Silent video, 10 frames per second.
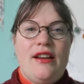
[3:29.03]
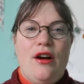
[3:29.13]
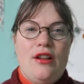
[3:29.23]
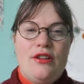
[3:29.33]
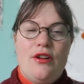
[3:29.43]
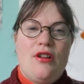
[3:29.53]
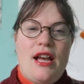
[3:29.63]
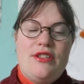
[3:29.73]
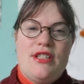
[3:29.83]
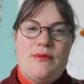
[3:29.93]
All in all,
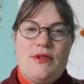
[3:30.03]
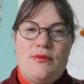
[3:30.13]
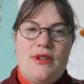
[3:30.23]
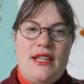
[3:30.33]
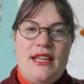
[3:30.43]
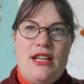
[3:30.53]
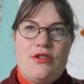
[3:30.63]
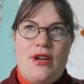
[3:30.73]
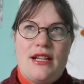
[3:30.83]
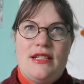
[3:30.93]
I just was really
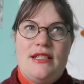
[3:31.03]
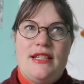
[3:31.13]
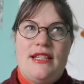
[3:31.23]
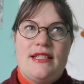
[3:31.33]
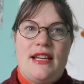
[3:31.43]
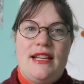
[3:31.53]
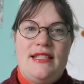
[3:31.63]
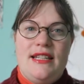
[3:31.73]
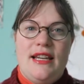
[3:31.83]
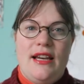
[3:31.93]
attracted to this
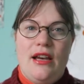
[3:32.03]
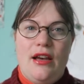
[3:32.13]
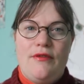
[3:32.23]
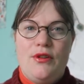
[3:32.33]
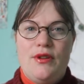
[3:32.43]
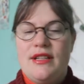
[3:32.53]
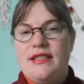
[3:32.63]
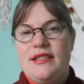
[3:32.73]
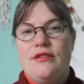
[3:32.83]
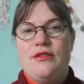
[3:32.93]
idea of you can
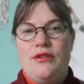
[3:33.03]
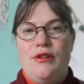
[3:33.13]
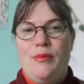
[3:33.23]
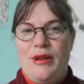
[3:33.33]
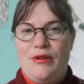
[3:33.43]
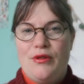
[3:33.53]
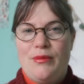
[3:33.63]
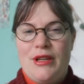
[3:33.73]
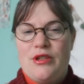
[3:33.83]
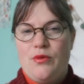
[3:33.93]
still do a
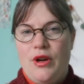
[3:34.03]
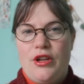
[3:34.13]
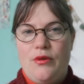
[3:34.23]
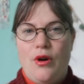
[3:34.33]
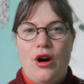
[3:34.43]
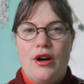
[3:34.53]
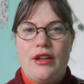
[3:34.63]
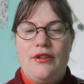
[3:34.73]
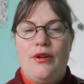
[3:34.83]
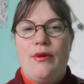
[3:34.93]
pilgrimage where you are.
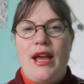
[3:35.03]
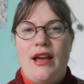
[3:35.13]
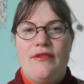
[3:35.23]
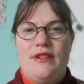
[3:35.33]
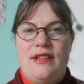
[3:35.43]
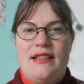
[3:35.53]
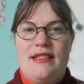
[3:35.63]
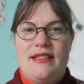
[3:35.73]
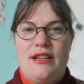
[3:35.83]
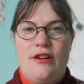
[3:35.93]
You don't have to
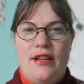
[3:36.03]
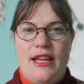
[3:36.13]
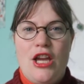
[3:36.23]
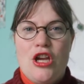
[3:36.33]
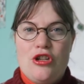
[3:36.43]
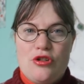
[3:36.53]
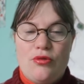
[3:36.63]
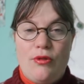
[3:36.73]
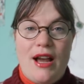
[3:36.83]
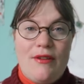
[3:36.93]
necessarily
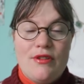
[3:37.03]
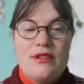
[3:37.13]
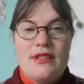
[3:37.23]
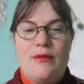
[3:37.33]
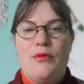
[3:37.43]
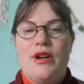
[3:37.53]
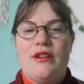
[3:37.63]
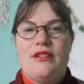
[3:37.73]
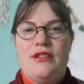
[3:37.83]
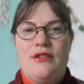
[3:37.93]
travel
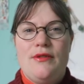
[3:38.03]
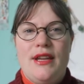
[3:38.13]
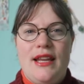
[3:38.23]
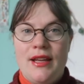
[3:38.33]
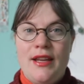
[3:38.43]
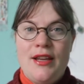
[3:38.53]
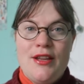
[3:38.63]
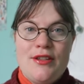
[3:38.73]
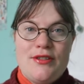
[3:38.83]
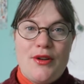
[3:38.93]
somewhere to do it.
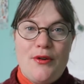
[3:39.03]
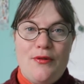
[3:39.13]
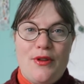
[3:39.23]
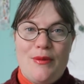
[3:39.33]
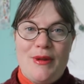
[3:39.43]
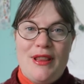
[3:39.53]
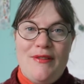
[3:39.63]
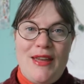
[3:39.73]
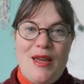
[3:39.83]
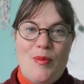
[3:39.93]
So for the month
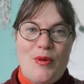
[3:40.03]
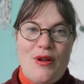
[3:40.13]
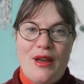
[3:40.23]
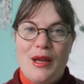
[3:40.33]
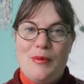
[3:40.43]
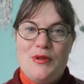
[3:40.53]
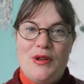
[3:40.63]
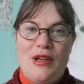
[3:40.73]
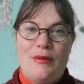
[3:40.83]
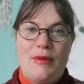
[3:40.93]
of April, I am
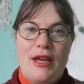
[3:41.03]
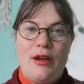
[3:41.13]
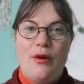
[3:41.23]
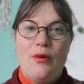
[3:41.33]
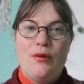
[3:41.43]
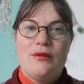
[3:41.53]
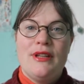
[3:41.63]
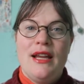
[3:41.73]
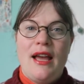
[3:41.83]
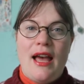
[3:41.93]
doing my
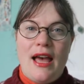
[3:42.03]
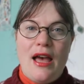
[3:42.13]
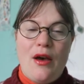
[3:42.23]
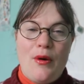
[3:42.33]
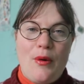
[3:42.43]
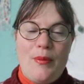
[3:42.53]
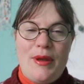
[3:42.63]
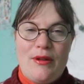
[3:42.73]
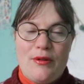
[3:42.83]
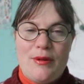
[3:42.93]
own at-home
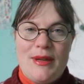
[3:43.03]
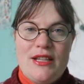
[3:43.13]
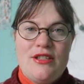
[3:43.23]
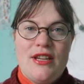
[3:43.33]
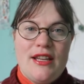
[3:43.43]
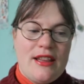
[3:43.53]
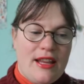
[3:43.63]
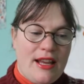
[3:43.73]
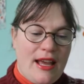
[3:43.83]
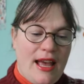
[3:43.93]
pilgrimage
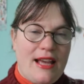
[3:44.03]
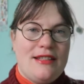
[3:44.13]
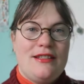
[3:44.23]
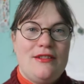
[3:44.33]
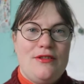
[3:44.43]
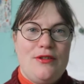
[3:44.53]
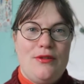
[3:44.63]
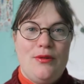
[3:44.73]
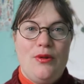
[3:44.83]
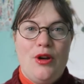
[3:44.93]
that has to
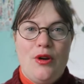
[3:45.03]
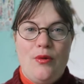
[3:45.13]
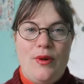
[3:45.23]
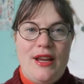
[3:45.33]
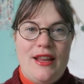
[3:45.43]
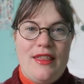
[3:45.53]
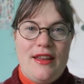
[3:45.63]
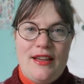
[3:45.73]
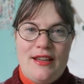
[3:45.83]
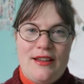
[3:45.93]
do with
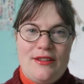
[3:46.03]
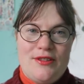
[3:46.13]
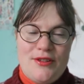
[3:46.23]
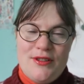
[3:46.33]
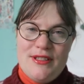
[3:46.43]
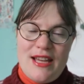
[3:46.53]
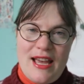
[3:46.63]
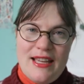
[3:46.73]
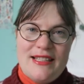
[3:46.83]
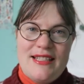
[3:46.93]
a certain
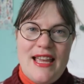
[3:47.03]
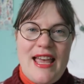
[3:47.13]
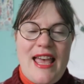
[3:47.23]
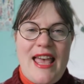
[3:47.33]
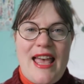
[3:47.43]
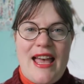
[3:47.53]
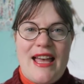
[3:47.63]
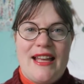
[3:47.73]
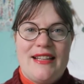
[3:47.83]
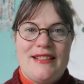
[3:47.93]
text,
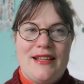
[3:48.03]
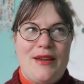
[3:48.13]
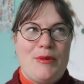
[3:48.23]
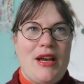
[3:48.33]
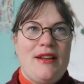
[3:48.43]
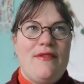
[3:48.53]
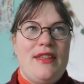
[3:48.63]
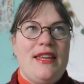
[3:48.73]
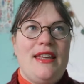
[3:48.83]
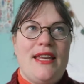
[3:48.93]
and I'm kind of
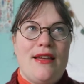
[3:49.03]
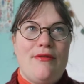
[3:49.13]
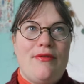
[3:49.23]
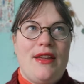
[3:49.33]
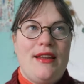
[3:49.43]
thinking of